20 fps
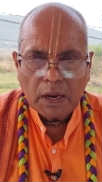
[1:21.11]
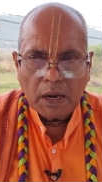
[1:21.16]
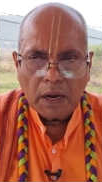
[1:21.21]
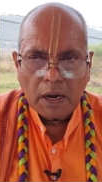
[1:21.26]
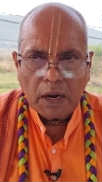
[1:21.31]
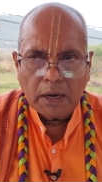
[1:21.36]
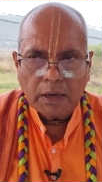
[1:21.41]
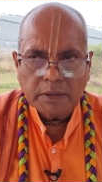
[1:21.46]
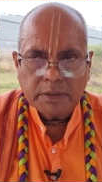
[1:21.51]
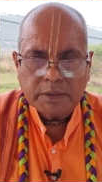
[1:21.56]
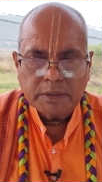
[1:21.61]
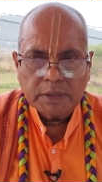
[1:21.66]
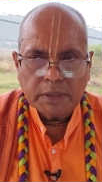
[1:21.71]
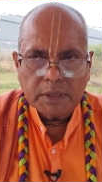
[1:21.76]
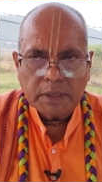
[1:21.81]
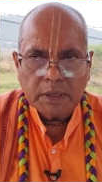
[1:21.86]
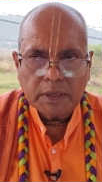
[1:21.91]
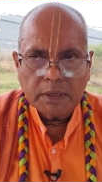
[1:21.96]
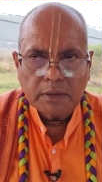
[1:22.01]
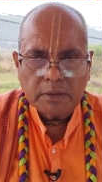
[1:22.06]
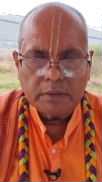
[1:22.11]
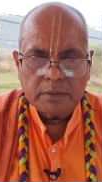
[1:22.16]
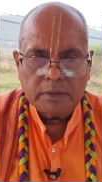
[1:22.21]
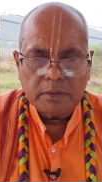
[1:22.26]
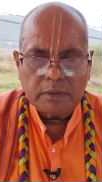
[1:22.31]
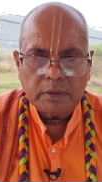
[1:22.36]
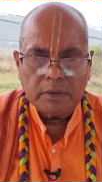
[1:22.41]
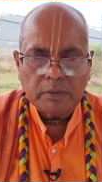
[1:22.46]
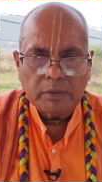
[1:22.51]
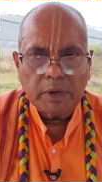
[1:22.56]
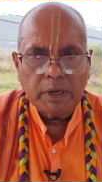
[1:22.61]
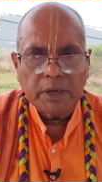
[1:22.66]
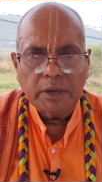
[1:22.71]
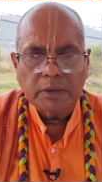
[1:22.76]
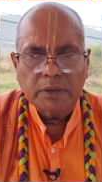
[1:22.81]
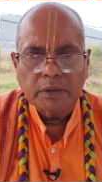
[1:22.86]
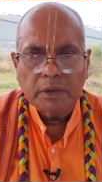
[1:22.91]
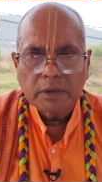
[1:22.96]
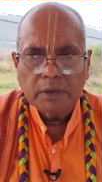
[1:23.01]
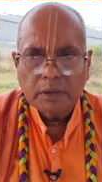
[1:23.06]
And she
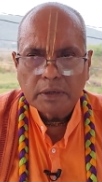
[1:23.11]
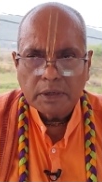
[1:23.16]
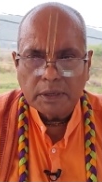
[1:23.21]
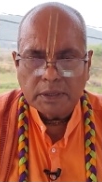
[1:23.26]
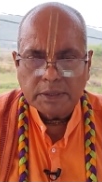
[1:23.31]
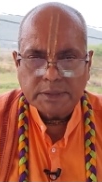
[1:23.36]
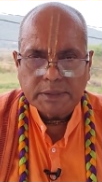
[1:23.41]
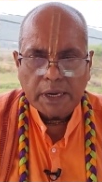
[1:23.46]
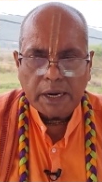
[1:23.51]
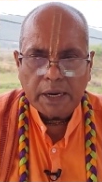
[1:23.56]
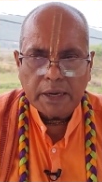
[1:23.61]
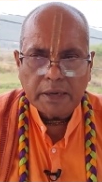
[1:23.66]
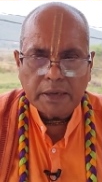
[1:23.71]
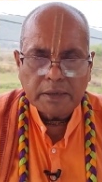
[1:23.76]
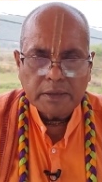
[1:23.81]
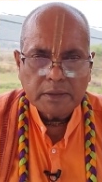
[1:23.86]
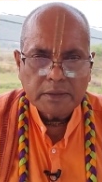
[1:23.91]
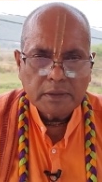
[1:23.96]
went inside